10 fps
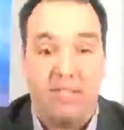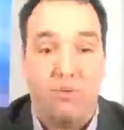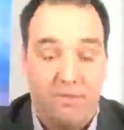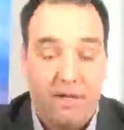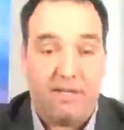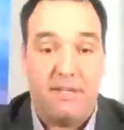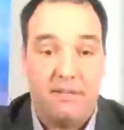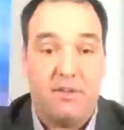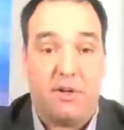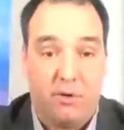is reflected
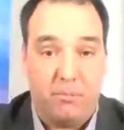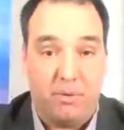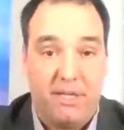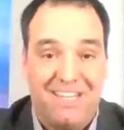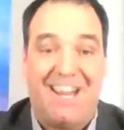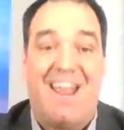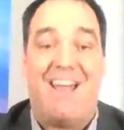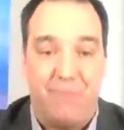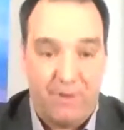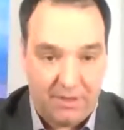in the current pricing.
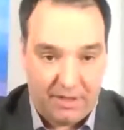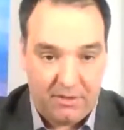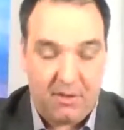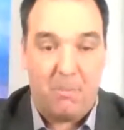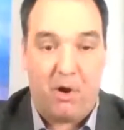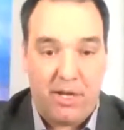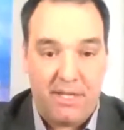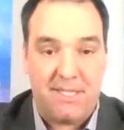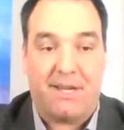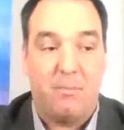Everything. The market
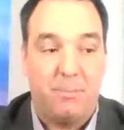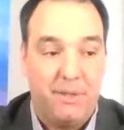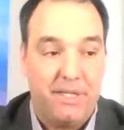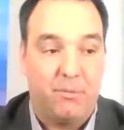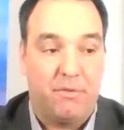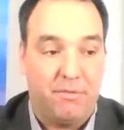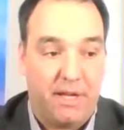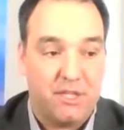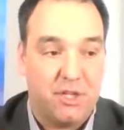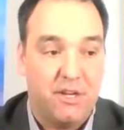is a complete
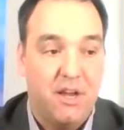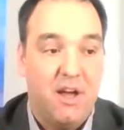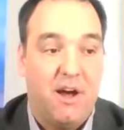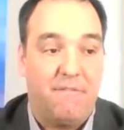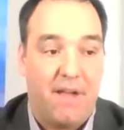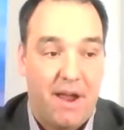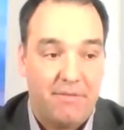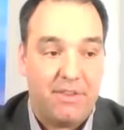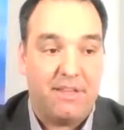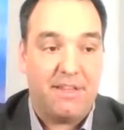reflection of
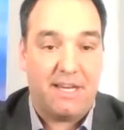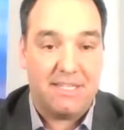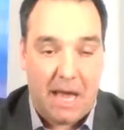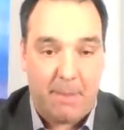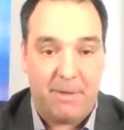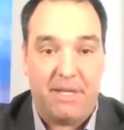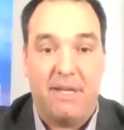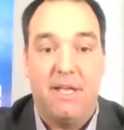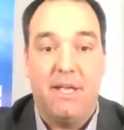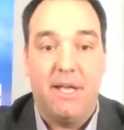everything that is
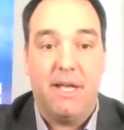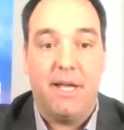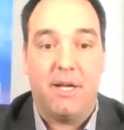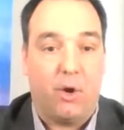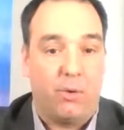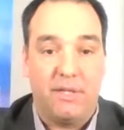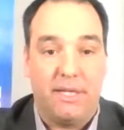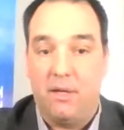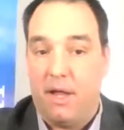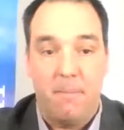happening
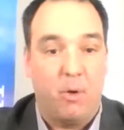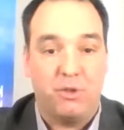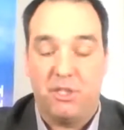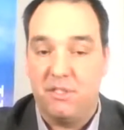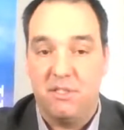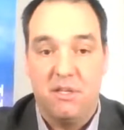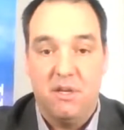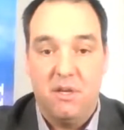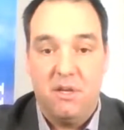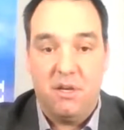currently, emotions
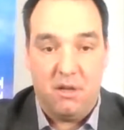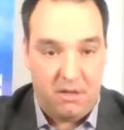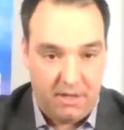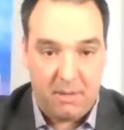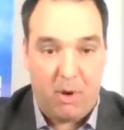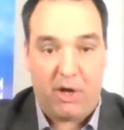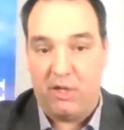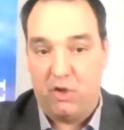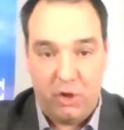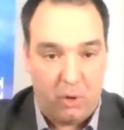in the
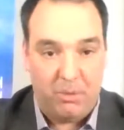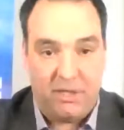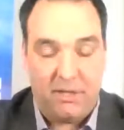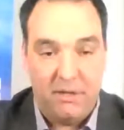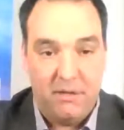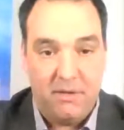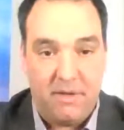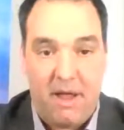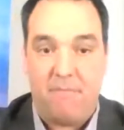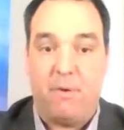market globally.
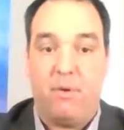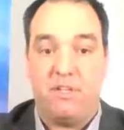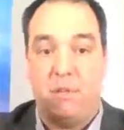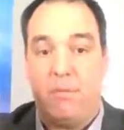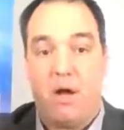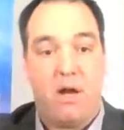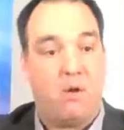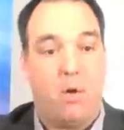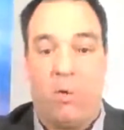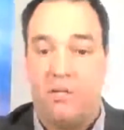Everyone is a
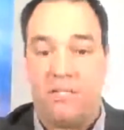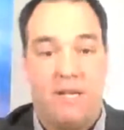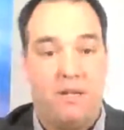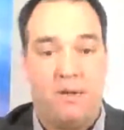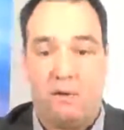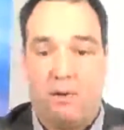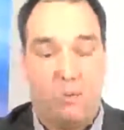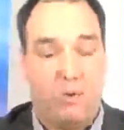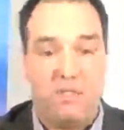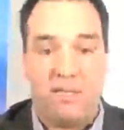buyer or a seller. You're
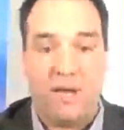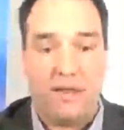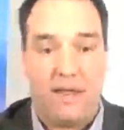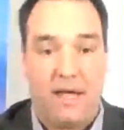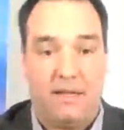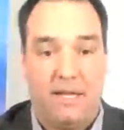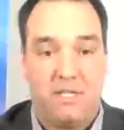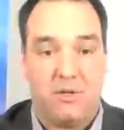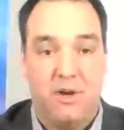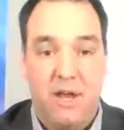on one side of that
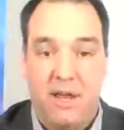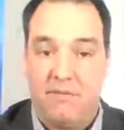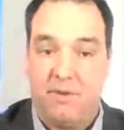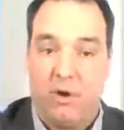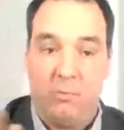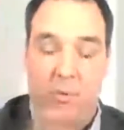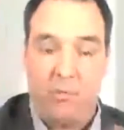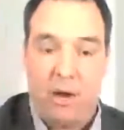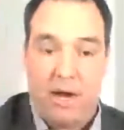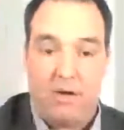ledger. If there are
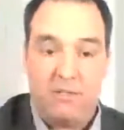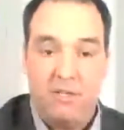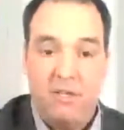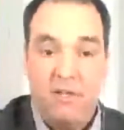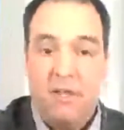more buyers,